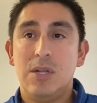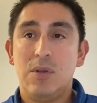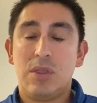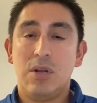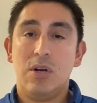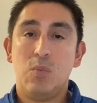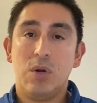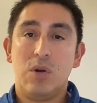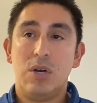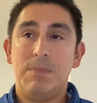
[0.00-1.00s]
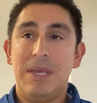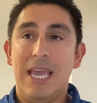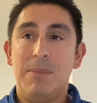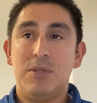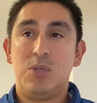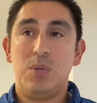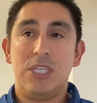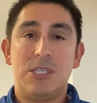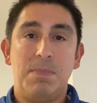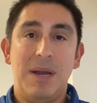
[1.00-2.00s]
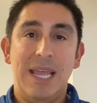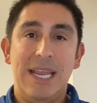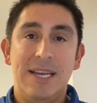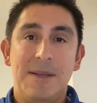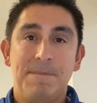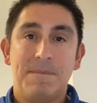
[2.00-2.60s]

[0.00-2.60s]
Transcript: Third, we're going to be able to explain